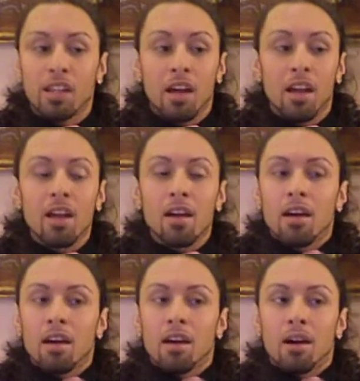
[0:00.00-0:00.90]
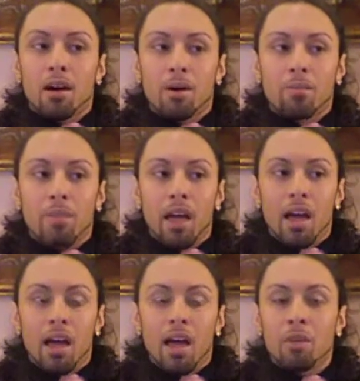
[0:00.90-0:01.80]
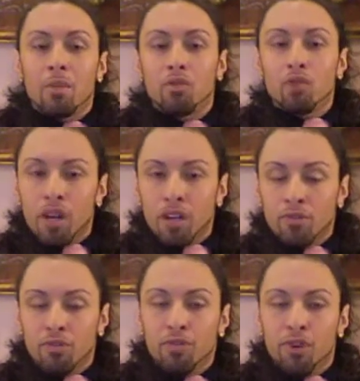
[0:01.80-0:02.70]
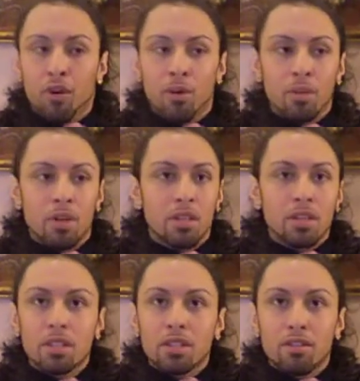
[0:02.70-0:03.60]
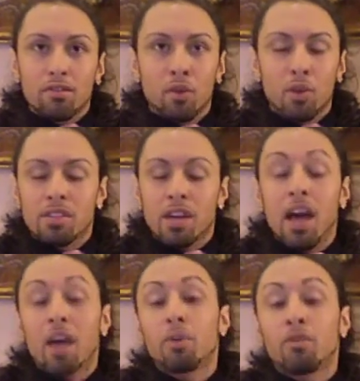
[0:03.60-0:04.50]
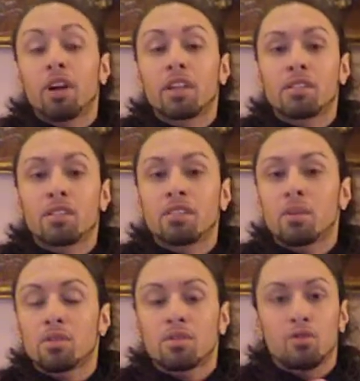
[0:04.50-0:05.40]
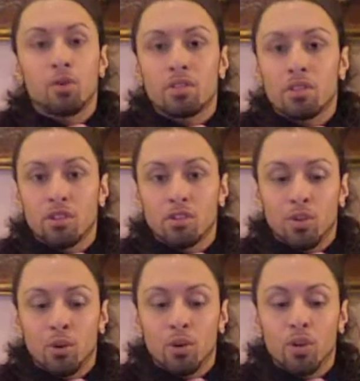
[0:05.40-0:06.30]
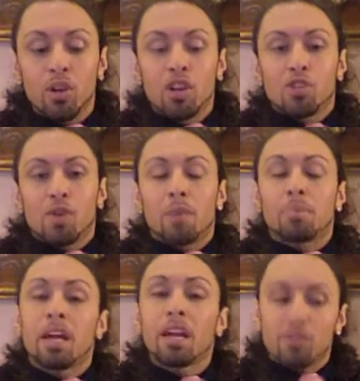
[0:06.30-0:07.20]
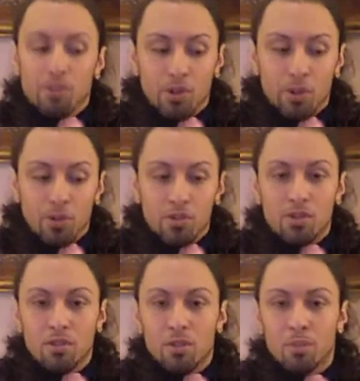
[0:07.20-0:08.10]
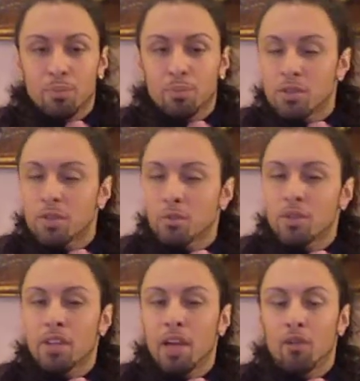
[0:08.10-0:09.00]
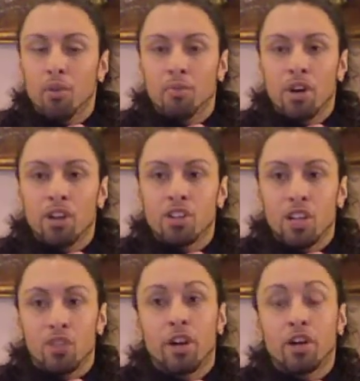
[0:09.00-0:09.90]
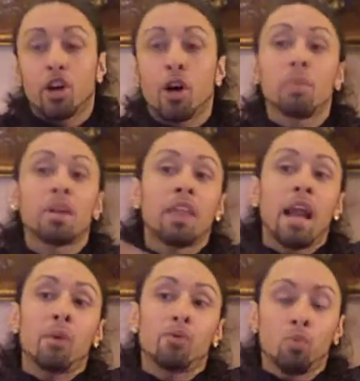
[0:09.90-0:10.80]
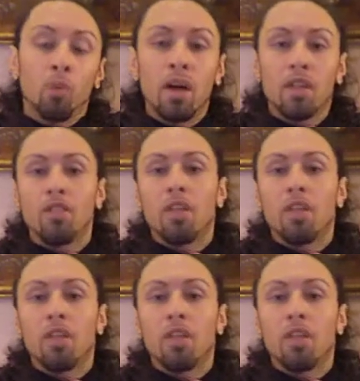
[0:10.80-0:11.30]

out. I had been writing from 14. I had been writing since I was 14 years old, so I had plenty of songs to put together a project. The record company that I was with